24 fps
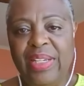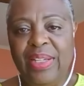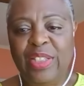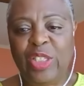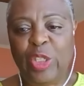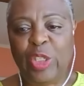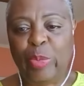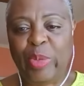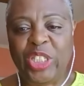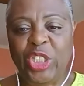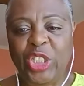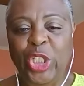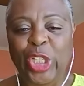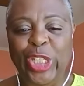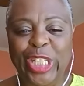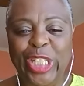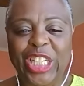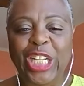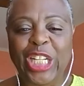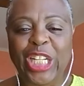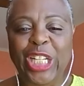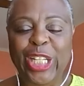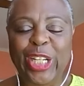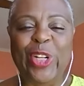especially
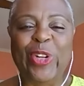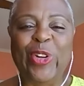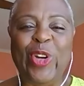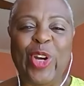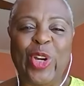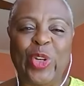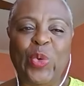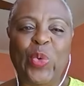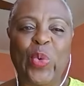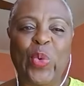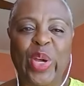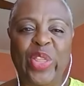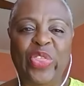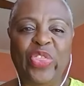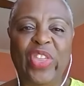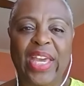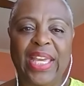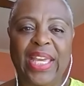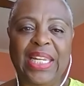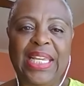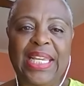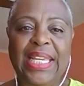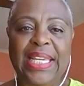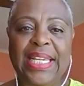clear on what
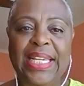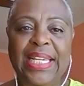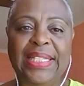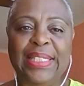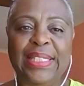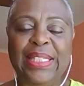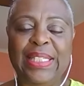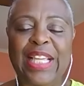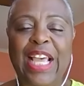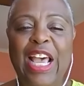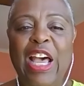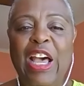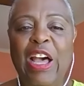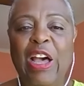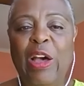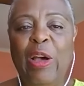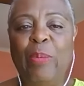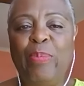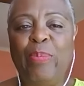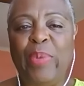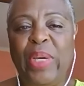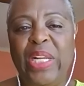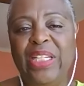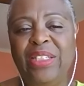that is,
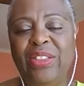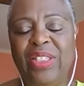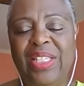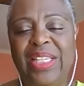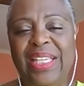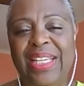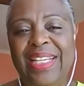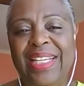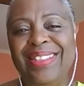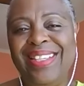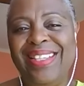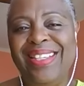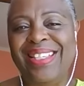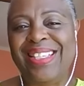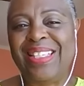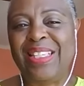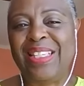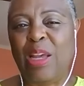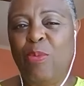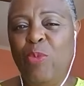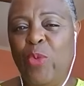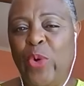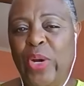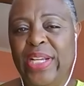but it's in
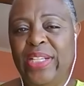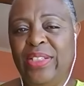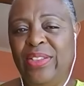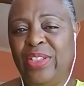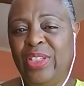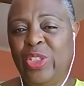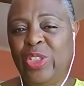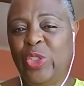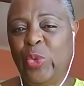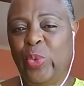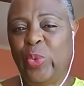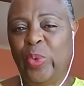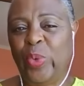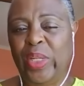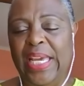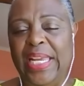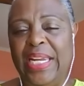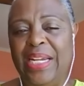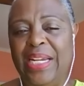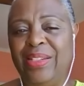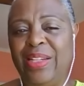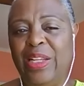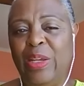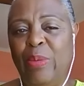some ways it's
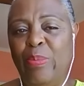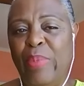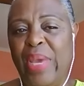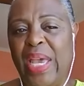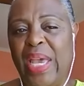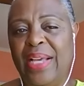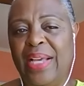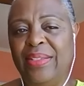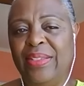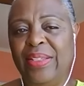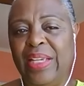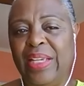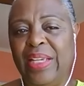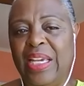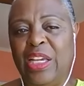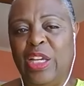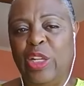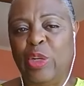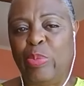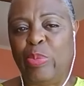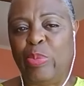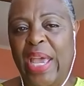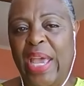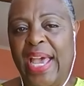related to masking
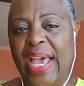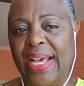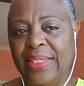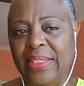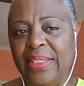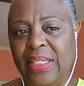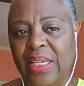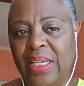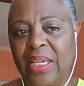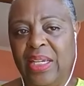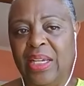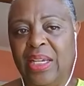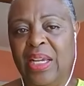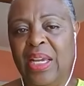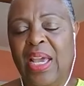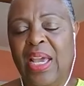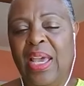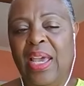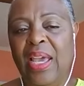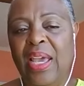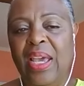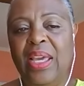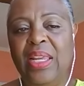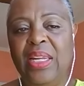and passing.
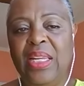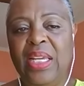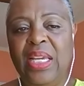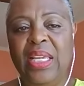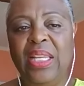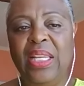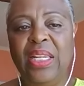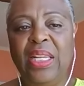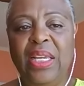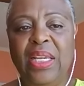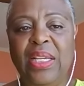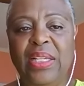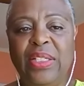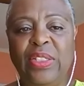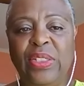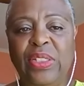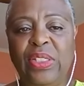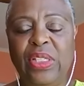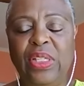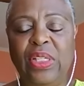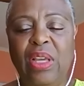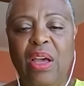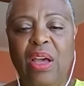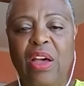And it
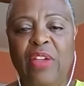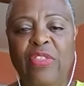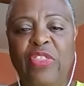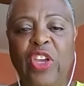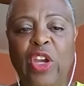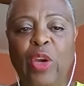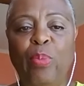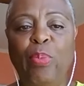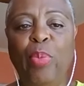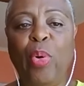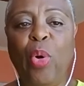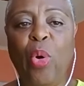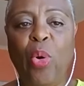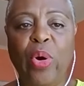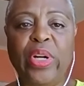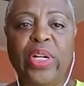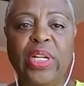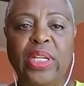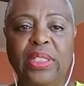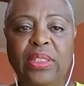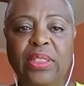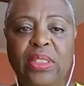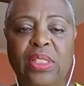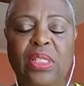is the
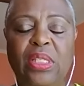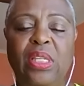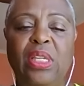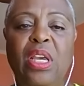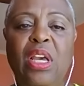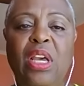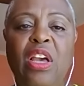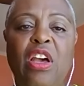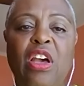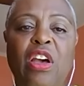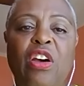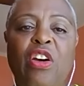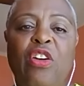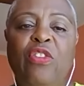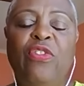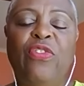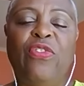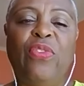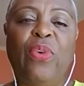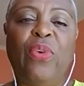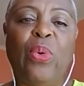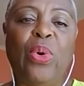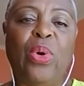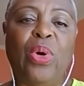importance
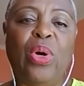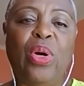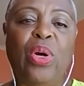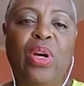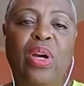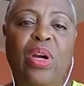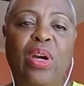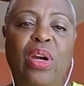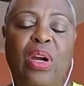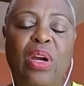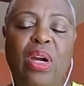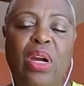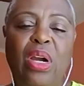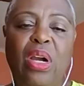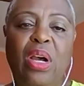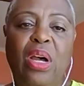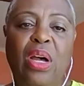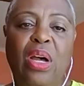for